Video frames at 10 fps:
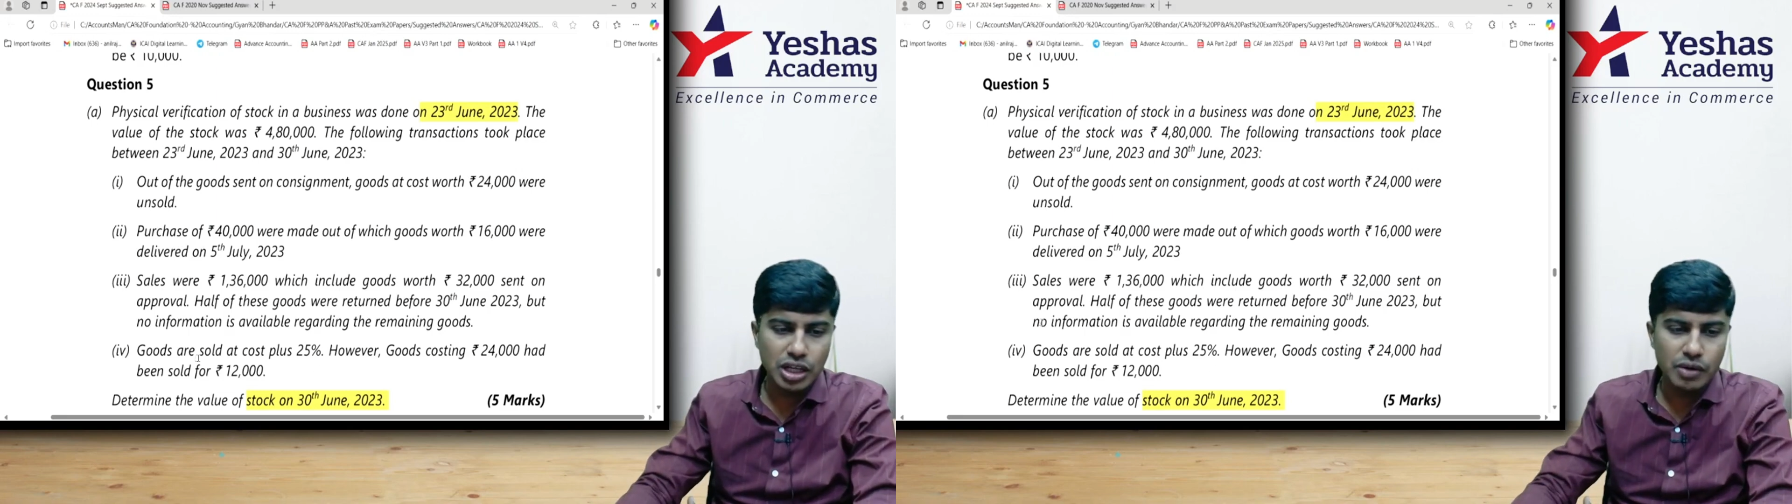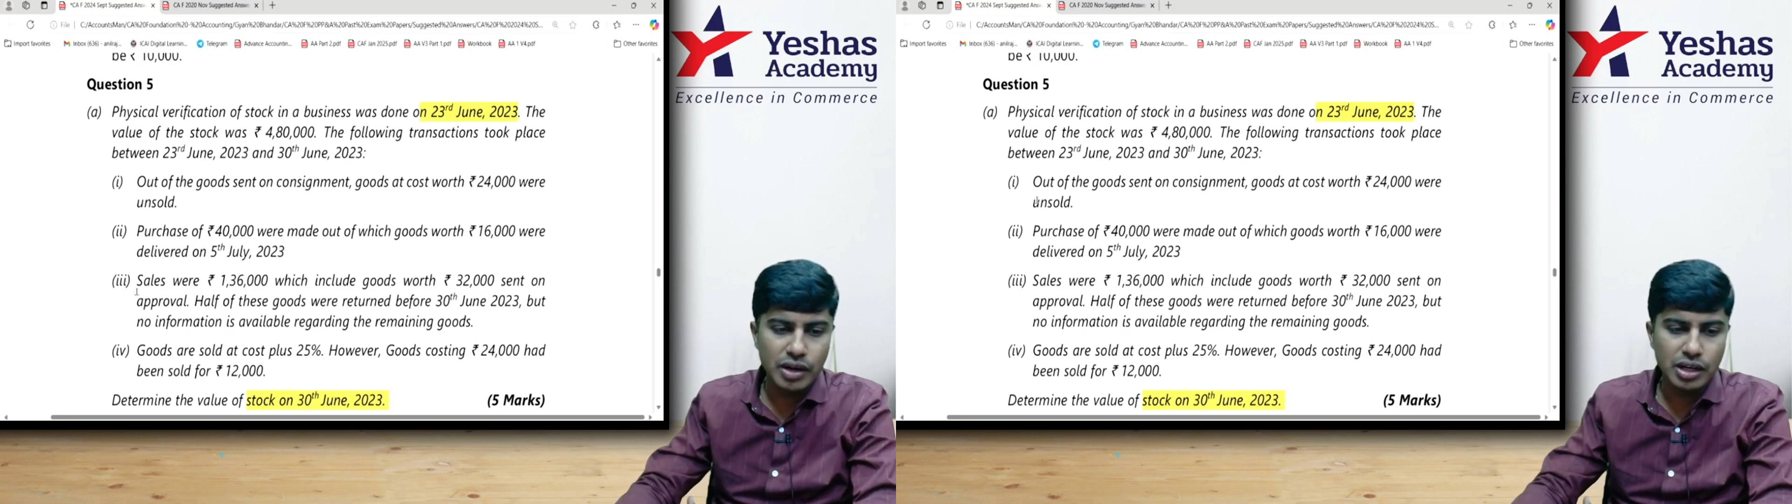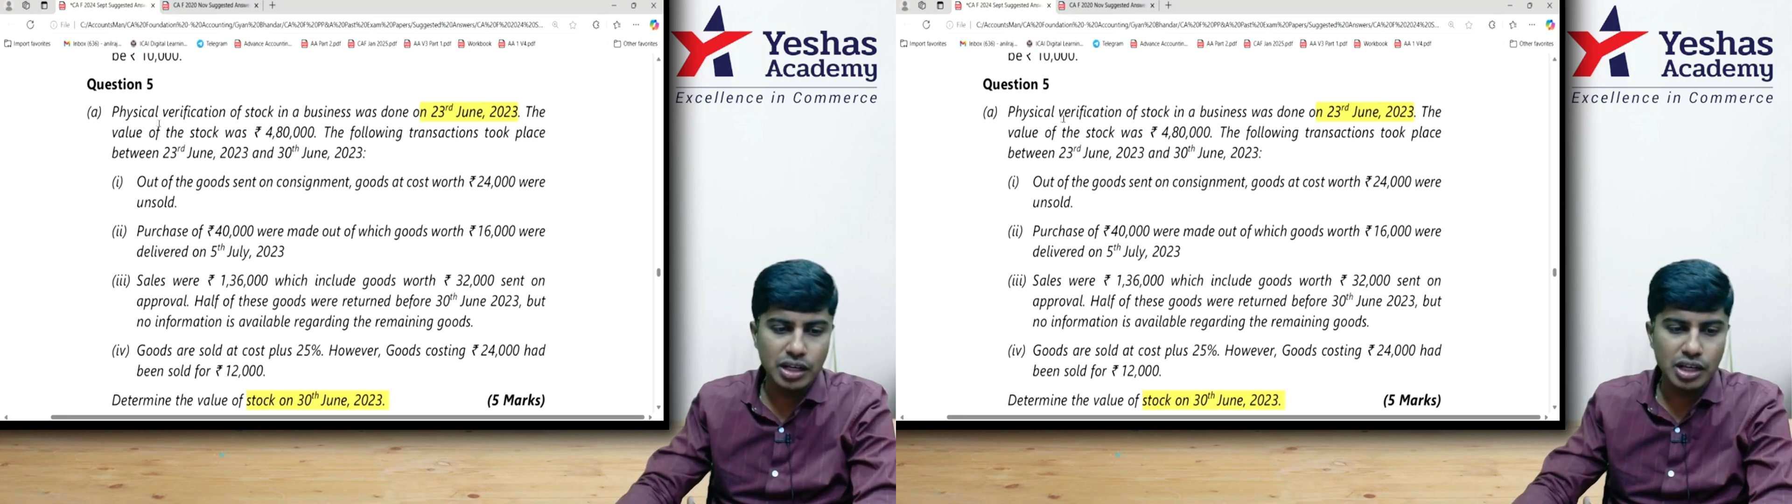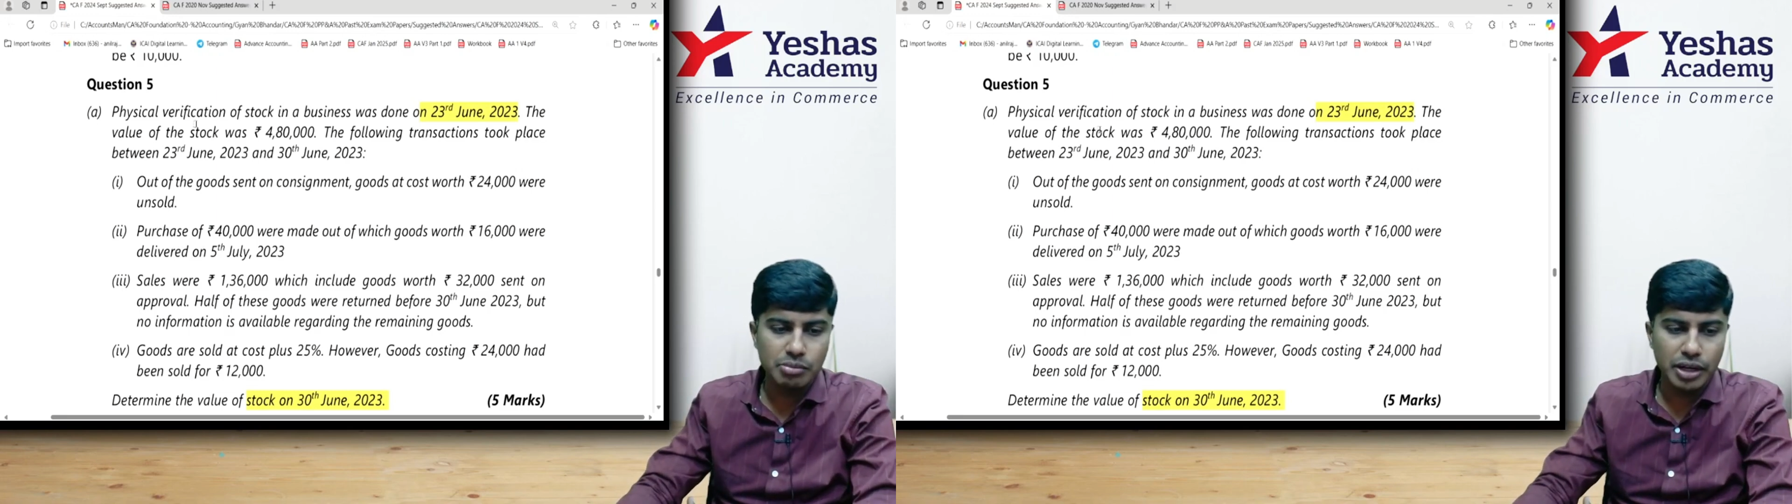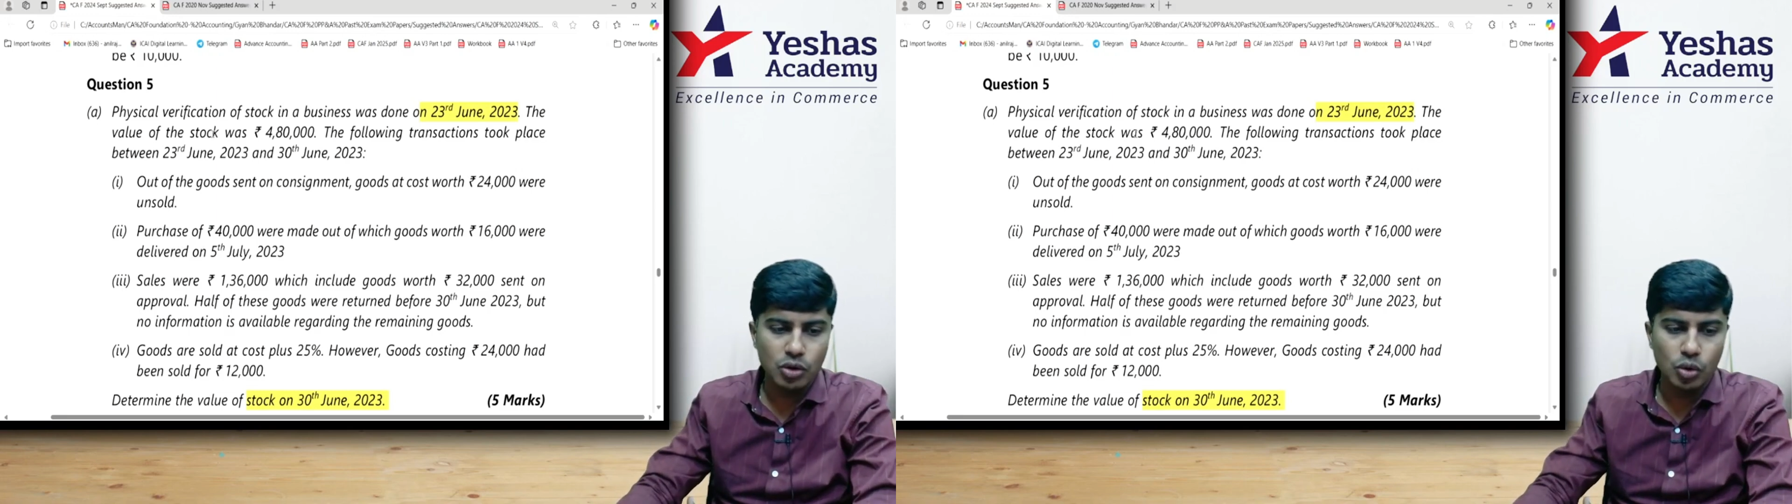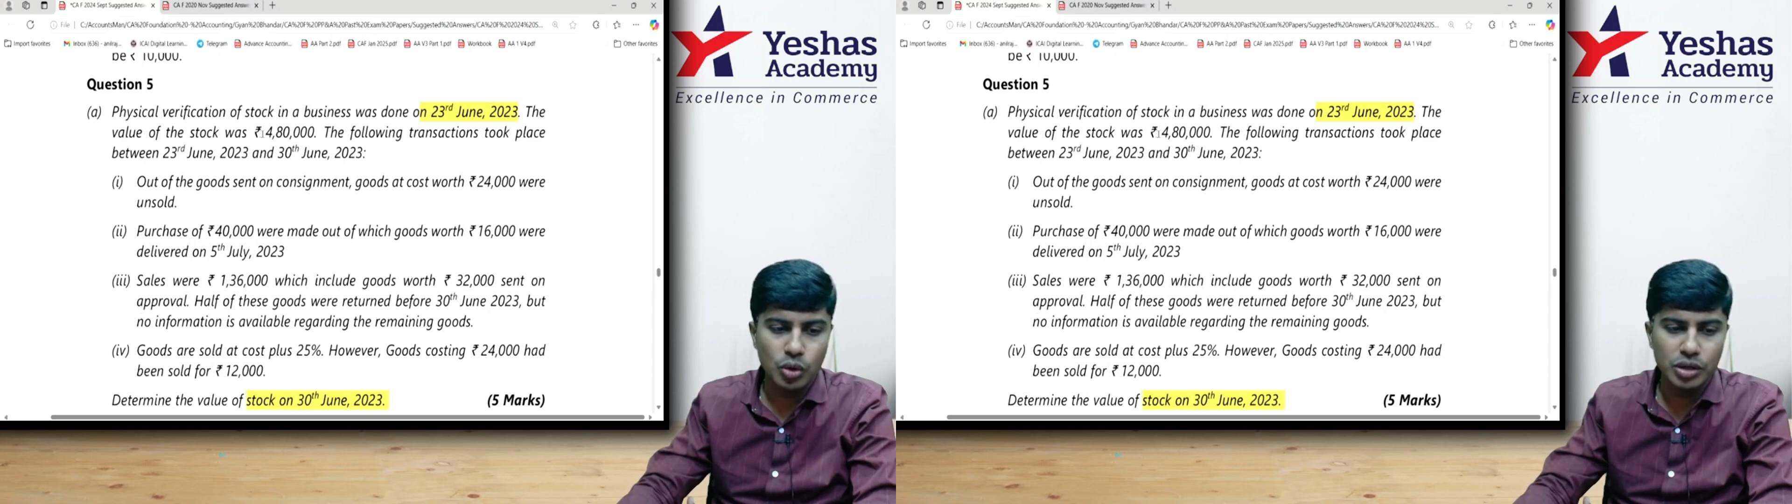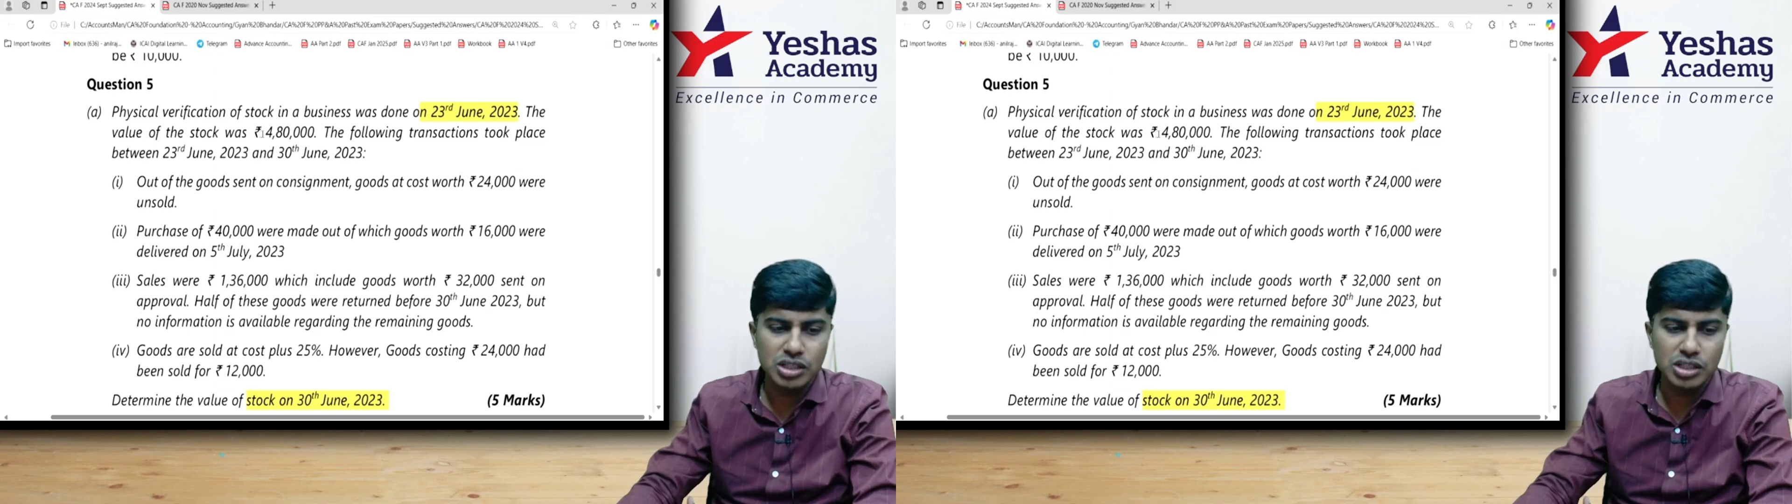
inventory in my godown